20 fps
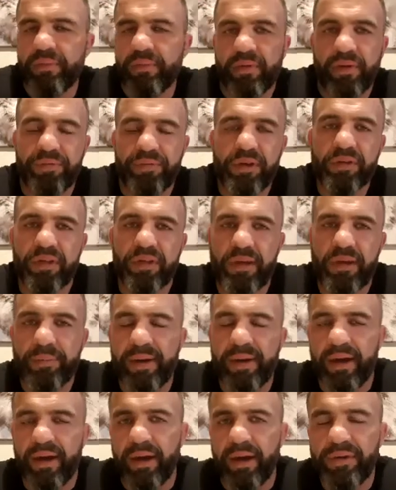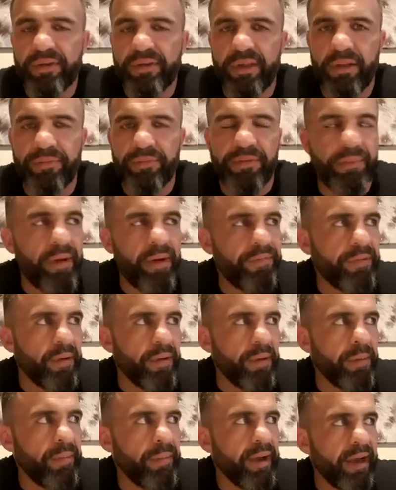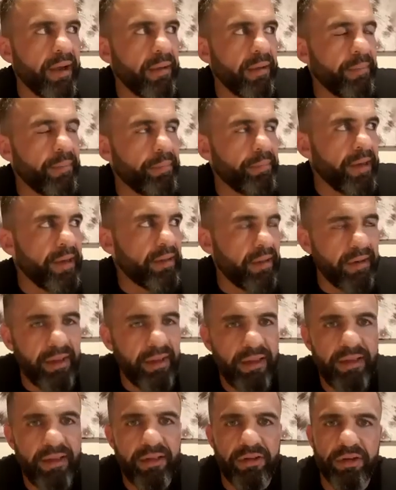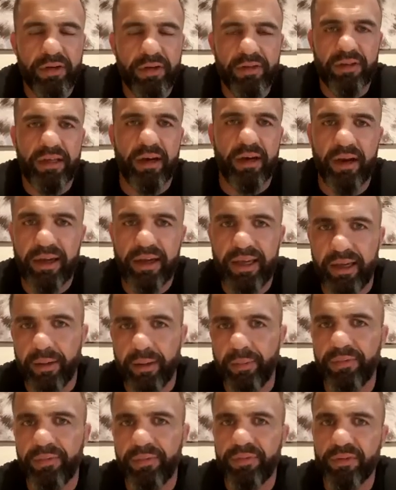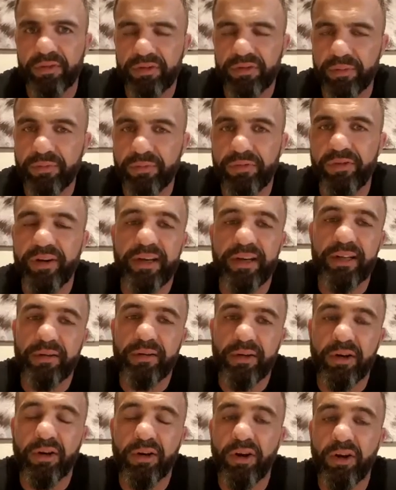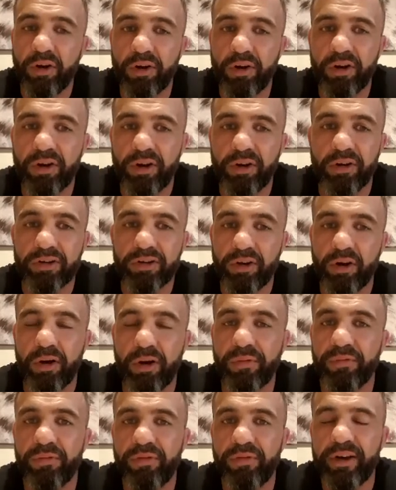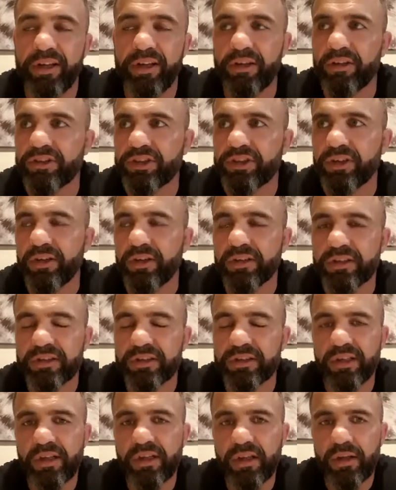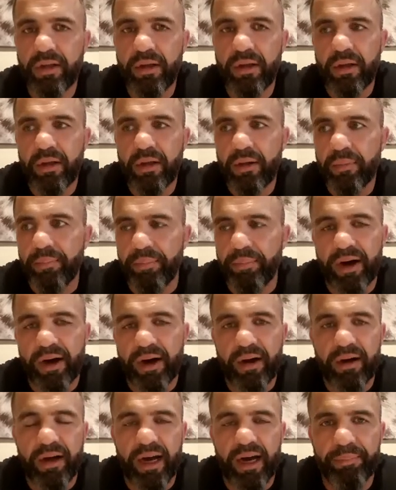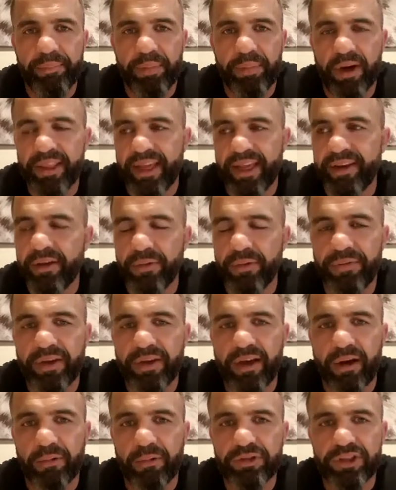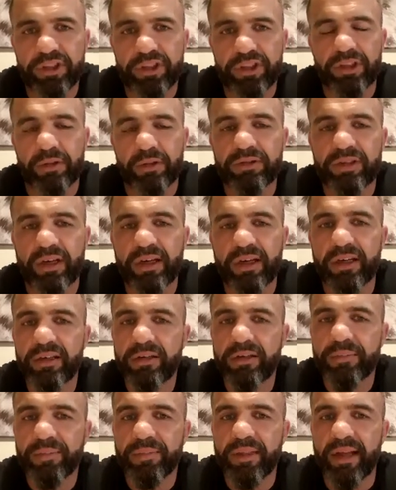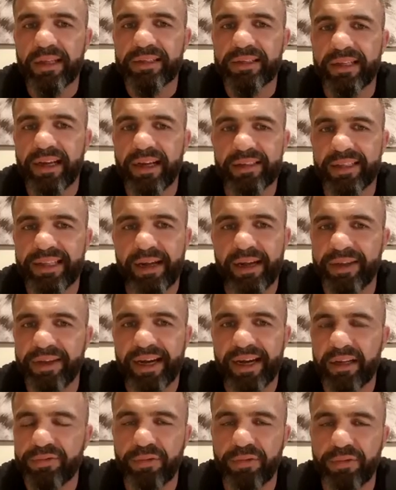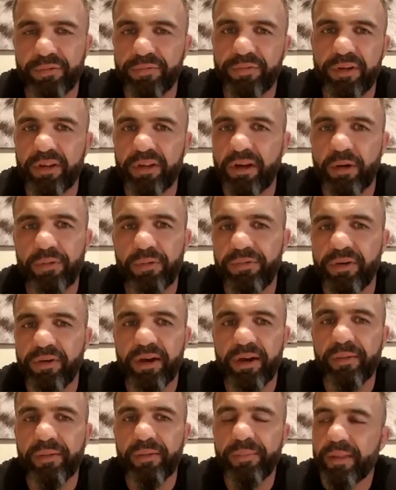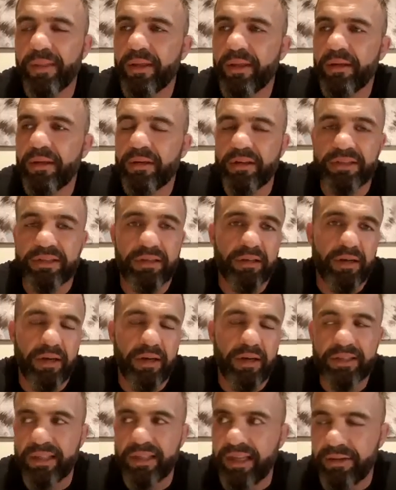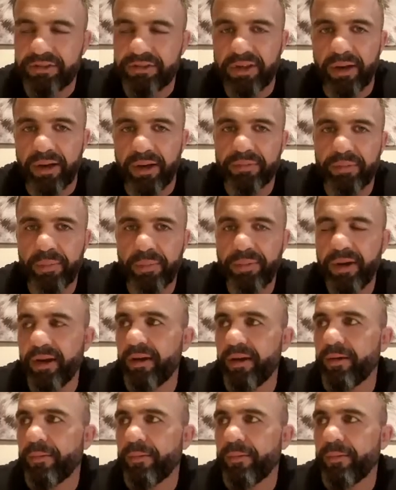if you see the my fight with Matt, basically you can see I hit him with some really lot of really good shots. But by the end of it, I was just so tired. I didn't have gas for the whole fight because I didn't have time to prepare.